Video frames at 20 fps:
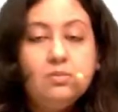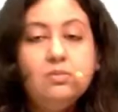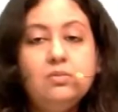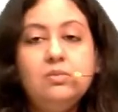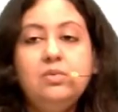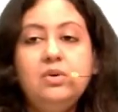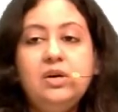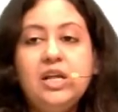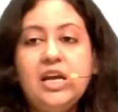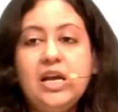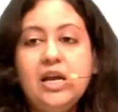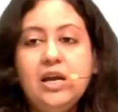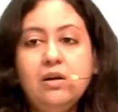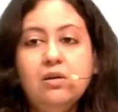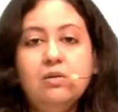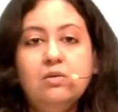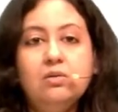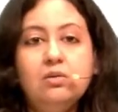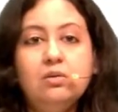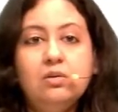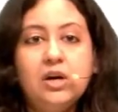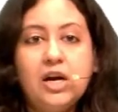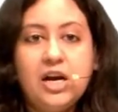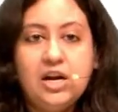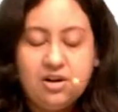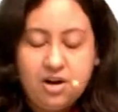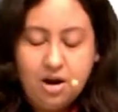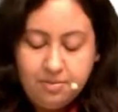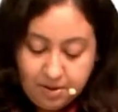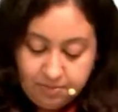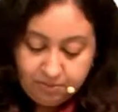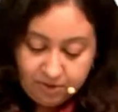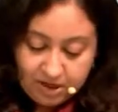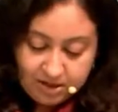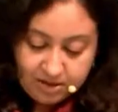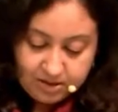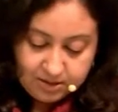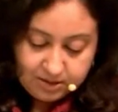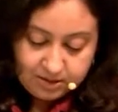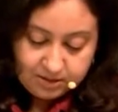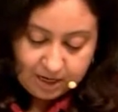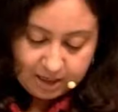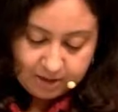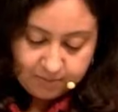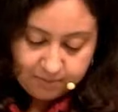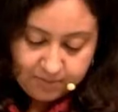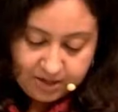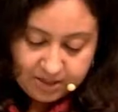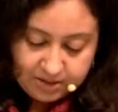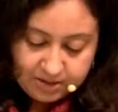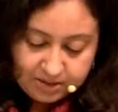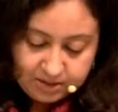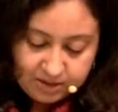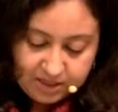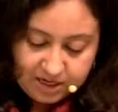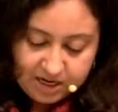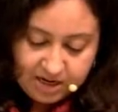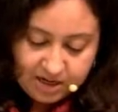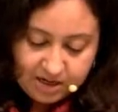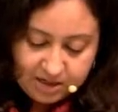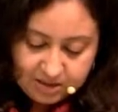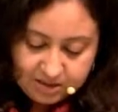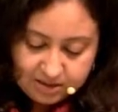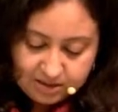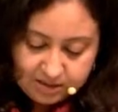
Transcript: D, intramembranous, that means D is